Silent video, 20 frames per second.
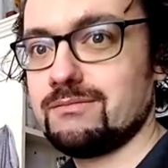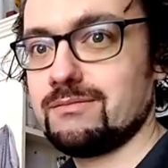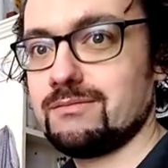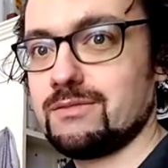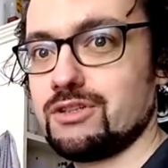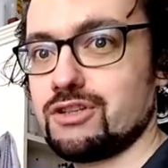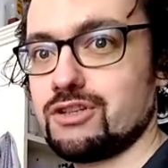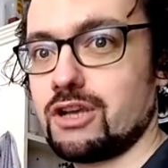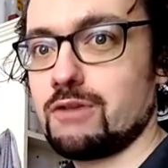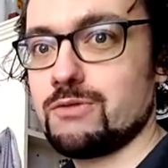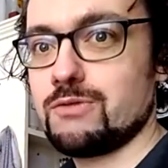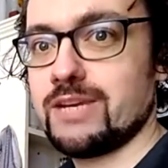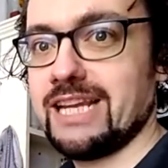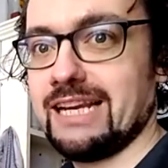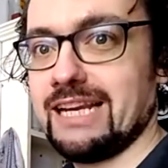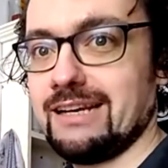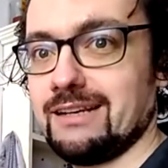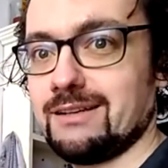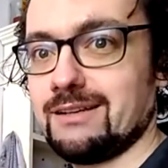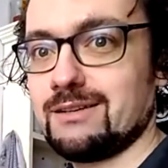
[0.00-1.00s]

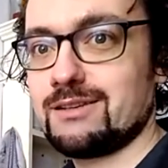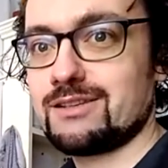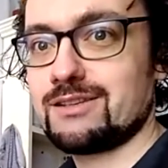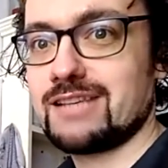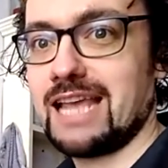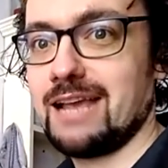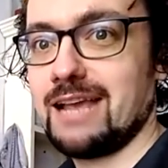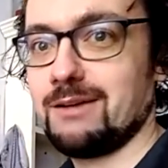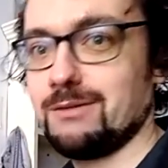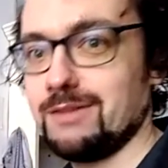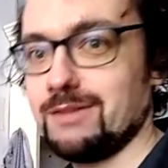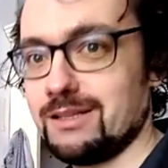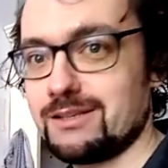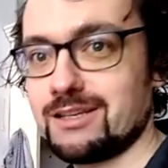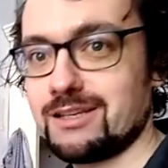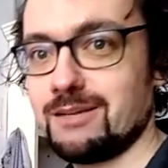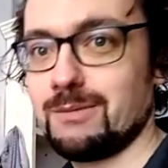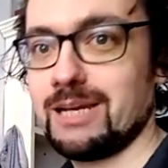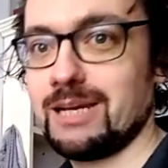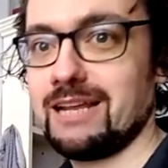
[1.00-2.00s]
choking sound that's
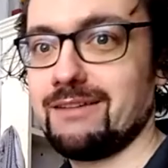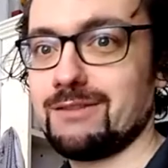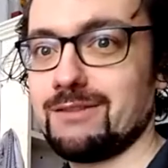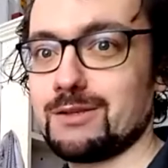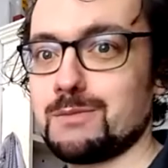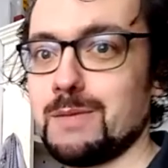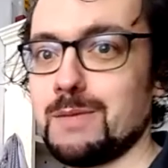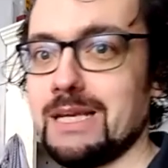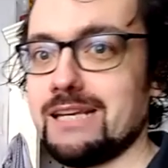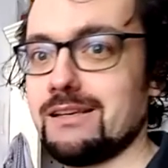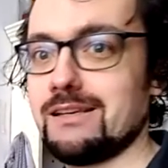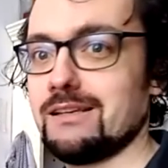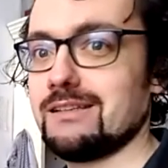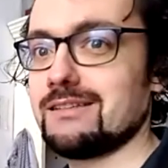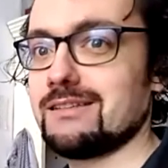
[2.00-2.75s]
coming out of the speakers.